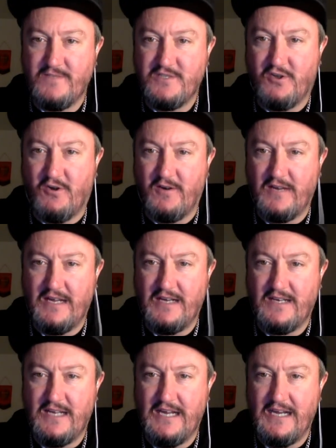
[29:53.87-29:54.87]

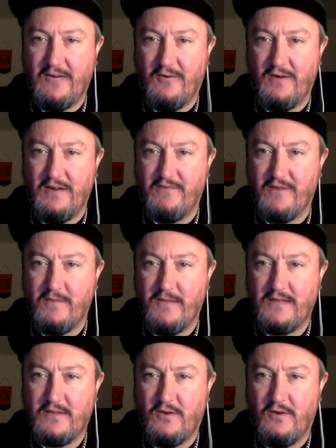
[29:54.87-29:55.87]
Jordi, Tino,
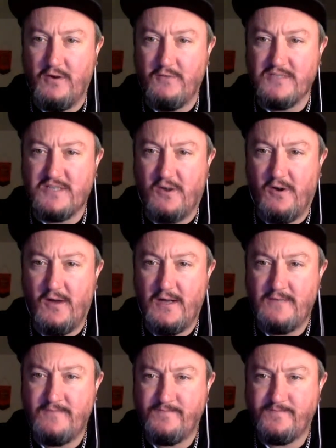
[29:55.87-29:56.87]
Livramento, Lewis Hall,